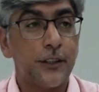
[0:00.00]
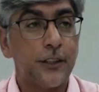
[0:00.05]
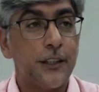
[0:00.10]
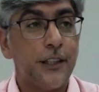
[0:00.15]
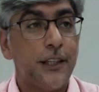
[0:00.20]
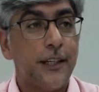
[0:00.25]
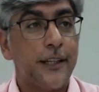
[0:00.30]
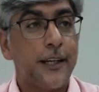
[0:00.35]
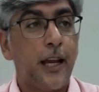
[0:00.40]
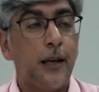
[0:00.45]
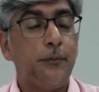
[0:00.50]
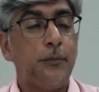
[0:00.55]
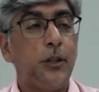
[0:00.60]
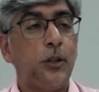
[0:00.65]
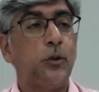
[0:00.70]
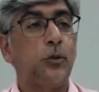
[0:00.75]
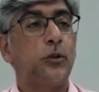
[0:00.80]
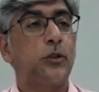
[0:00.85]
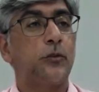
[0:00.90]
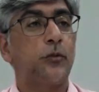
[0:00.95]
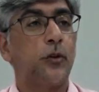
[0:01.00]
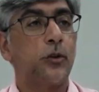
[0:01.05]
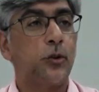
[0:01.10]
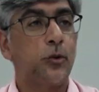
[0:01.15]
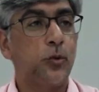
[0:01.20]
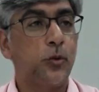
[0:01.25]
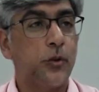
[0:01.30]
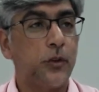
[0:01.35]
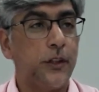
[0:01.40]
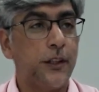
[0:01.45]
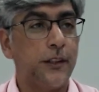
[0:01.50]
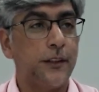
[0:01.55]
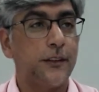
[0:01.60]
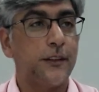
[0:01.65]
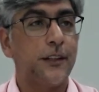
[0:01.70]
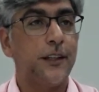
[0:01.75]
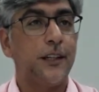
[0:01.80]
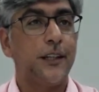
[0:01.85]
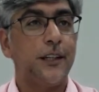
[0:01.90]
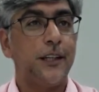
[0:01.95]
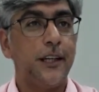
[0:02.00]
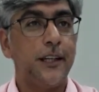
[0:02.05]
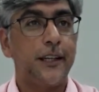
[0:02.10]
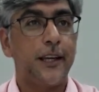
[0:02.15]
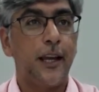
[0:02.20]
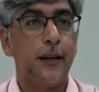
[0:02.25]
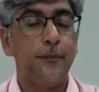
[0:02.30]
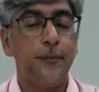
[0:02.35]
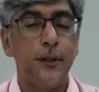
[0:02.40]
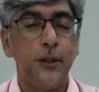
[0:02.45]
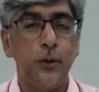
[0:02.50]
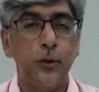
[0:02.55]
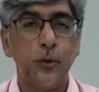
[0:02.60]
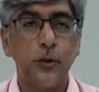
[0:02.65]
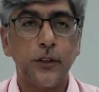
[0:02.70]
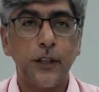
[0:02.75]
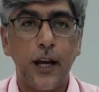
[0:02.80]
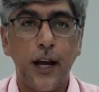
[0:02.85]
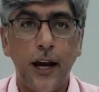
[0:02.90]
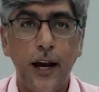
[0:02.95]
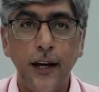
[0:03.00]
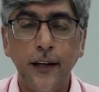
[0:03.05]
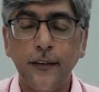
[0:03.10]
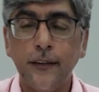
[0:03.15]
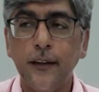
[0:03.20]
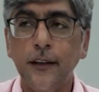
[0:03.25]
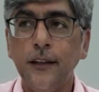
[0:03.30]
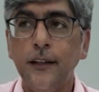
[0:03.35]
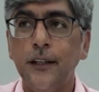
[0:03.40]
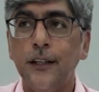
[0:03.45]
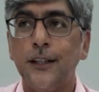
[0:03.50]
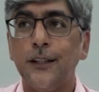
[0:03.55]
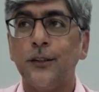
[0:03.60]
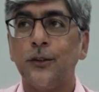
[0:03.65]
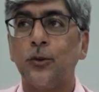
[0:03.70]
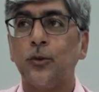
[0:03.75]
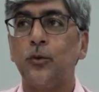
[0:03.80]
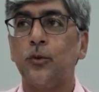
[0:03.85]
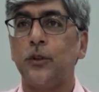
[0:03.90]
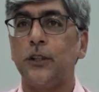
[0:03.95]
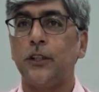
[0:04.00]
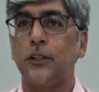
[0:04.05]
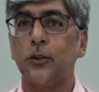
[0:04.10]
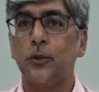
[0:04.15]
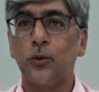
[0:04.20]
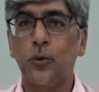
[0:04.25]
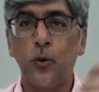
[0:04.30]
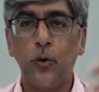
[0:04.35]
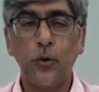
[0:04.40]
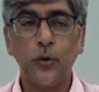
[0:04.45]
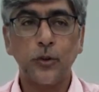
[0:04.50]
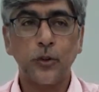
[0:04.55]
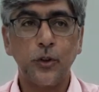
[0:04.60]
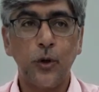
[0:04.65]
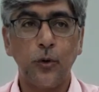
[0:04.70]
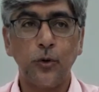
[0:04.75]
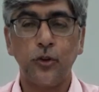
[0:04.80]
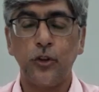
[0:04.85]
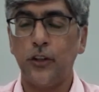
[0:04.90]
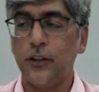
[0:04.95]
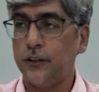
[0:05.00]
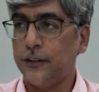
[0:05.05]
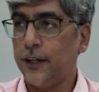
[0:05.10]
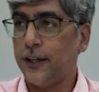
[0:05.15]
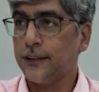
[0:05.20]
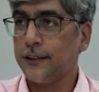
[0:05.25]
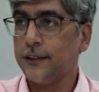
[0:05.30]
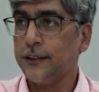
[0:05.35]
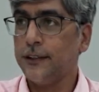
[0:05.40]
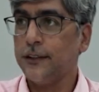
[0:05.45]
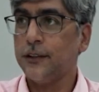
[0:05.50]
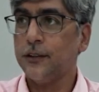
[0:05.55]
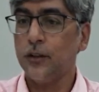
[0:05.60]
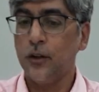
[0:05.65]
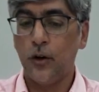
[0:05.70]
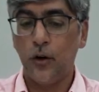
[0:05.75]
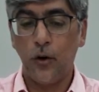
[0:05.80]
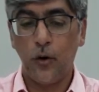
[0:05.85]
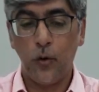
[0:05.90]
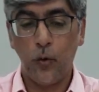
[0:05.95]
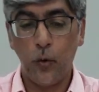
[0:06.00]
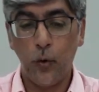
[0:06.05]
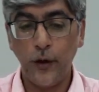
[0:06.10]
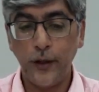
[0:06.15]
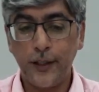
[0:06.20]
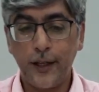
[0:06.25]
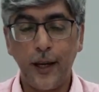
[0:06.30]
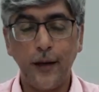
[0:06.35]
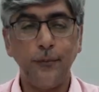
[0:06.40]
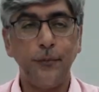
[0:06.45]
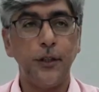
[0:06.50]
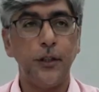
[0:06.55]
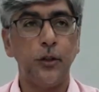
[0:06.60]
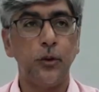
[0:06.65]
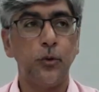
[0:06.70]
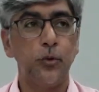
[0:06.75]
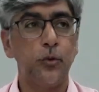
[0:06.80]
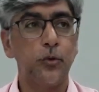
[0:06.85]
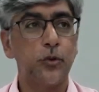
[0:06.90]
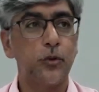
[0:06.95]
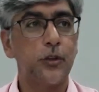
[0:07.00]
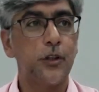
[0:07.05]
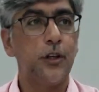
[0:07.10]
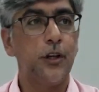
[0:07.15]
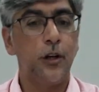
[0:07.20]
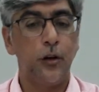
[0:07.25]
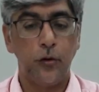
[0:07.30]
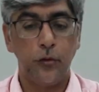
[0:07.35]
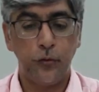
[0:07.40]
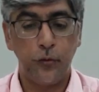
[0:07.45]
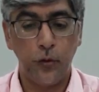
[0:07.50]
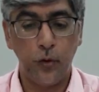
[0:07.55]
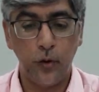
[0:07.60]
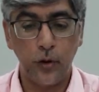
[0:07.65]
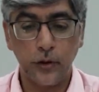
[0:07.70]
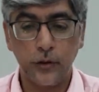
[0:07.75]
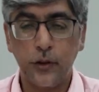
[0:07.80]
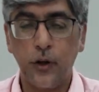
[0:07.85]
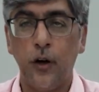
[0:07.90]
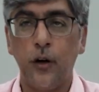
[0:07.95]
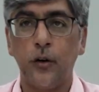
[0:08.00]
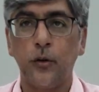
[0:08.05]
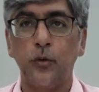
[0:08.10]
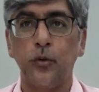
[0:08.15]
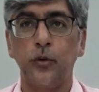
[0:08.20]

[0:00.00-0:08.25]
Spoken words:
can be used for two things. It can be used either to restore social justice, or it can be used for taghut,